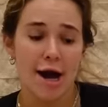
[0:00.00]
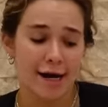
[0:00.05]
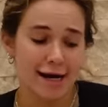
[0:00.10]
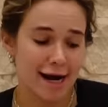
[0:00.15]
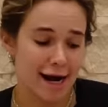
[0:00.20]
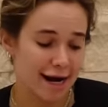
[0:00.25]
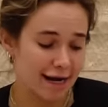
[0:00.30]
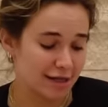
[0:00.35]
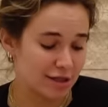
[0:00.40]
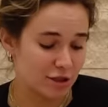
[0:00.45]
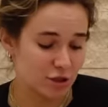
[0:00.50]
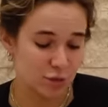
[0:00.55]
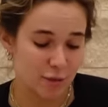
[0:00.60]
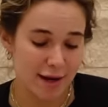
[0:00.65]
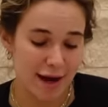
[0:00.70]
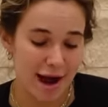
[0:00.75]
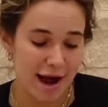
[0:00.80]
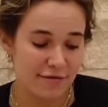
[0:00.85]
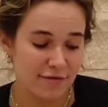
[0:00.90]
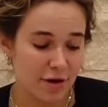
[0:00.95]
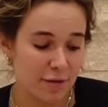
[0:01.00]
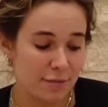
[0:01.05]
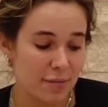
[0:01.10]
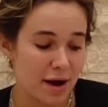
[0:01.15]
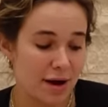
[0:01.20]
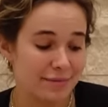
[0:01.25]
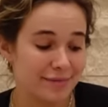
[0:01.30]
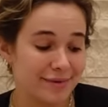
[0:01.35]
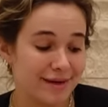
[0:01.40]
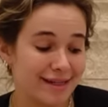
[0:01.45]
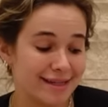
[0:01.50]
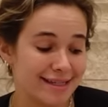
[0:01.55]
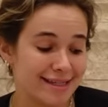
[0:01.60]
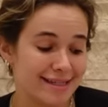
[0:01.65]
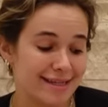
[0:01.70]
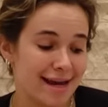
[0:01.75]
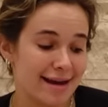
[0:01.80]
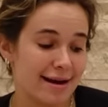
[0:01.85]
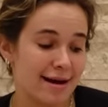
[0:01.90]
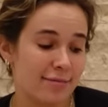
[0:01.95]
right, guys, so we have our pumpkin
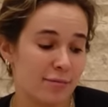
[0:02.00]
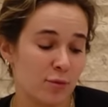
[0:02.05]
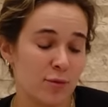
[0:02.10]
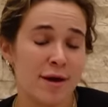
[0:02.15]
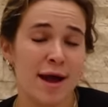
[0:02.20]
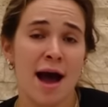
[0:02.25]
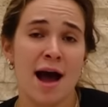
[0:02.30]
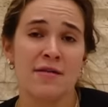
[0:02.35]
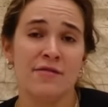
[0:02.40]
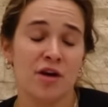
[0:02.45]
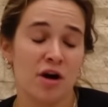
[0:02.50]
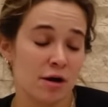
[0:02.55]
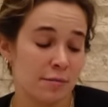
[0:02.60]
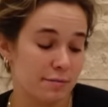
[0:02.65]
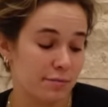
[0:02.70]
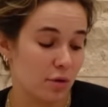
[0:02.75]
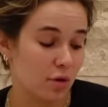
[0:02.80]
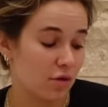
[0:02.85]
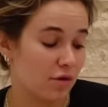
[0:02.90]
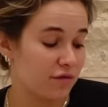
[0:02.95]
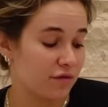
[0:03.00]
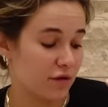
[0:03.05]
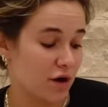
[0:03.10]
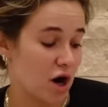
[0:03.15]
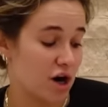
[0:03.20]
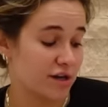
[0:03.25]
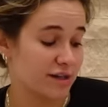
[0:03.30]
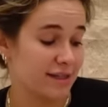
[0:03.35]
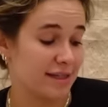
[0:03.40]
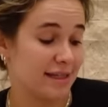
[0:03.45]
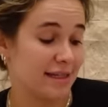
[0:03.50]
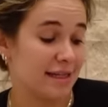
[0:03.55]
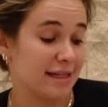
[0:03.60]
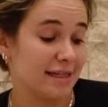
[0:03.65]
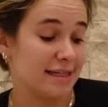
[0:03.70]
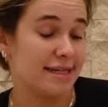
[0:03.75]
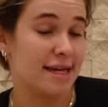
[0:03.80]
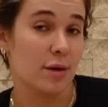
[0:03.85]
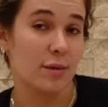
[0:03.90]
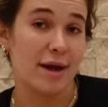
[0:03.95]
set up. We have our bowl for our
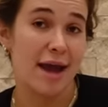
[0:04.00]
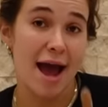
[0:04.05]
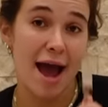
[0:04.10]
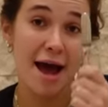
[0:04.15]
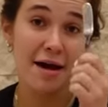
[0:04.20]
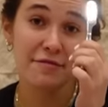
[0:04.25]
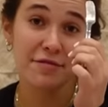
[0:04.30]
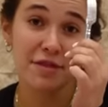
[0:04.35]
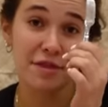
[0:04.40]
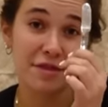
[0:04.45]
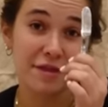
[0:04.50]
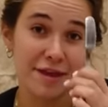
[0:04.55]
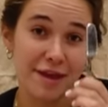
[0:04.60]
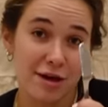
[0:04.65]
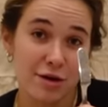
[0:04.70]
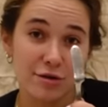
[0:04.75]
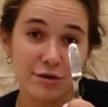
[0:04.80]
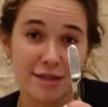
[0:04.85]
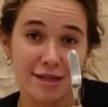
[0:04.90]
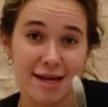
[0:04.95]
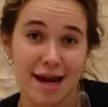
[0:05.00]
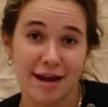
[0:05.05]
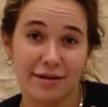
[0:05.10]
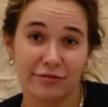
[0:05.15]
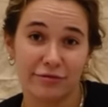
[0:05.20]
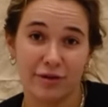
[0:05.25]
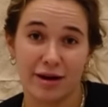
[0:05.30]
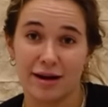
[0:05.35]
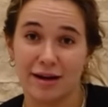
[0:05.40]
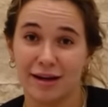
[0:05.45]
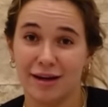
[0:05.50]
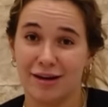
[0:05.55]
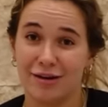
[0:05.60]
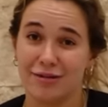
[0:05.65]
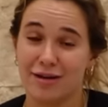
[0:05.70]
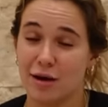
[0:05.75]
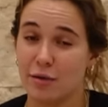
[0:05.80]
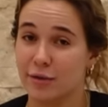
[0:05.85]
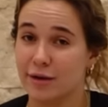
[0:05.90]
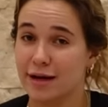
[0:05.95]
seeds. Now we have Theo's knife right here.
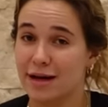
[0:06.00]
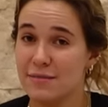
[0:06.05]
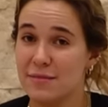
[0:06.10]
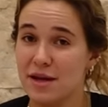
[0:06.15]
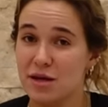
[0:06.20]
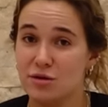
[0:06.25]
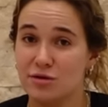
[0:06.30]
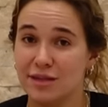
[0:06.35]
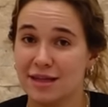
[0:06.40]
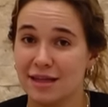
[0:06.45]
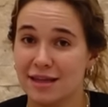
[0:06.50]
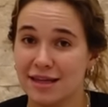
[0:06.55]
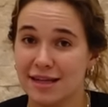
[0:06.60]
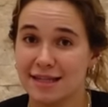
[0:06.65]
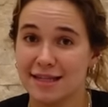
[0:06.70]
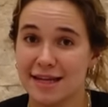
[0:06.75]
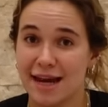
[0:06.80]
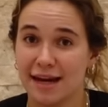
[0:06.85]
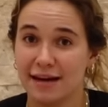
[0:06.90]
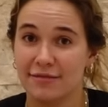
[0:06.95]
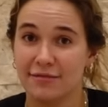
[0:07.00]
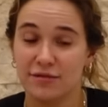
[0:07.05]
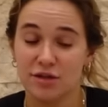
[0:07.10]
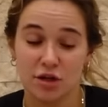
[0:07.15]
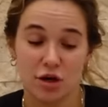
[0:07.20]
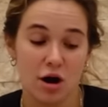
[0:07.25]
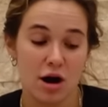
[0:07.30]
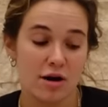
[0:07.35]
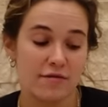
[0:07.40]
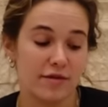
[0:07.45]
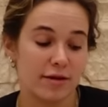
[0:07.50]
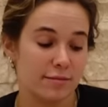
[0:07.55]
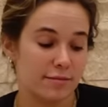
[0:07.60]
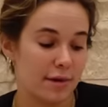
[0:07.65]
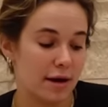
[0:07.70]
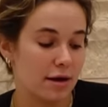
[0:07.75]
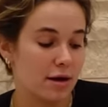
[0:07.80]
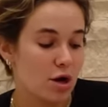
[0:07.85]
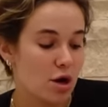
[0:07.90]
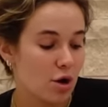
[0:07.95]
Now we're gonna be using this knife to carve it,
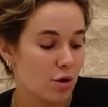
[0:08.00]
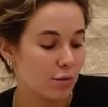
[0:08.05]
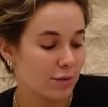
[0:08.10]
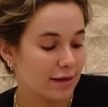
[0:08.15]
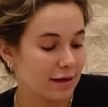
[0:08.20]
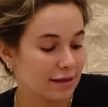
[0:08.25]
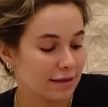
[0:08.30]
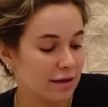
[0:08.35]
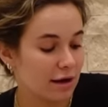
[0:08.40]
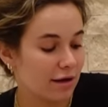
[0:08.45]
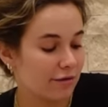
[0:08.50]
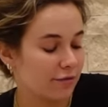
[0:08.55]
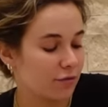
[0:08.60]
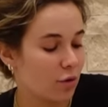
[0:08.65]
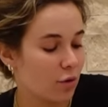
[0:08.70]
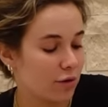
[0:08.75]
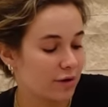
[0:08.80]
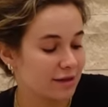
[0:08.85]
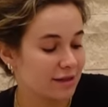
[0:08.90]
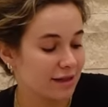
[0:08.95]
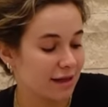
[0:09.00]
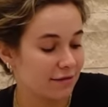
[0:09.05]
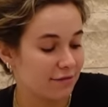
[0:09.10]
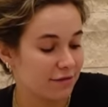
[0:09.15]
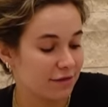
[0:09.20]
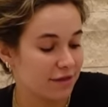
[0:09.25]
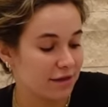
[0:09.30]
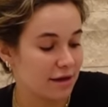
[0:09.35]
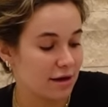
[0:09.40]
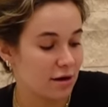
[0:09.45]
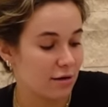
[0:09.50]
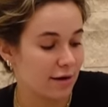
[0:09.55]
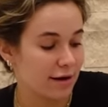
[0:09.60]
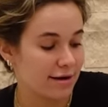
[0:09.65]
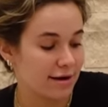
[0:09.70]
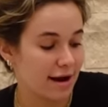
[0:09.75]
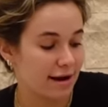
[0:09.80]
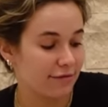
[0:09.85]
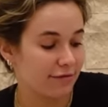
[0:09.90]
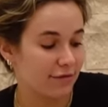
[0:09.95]
but we need to, of course, give Theo a
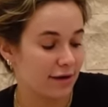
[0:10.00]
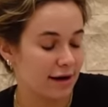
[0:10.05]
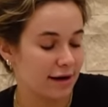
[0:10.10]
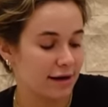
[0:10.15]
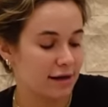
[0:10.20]
knife right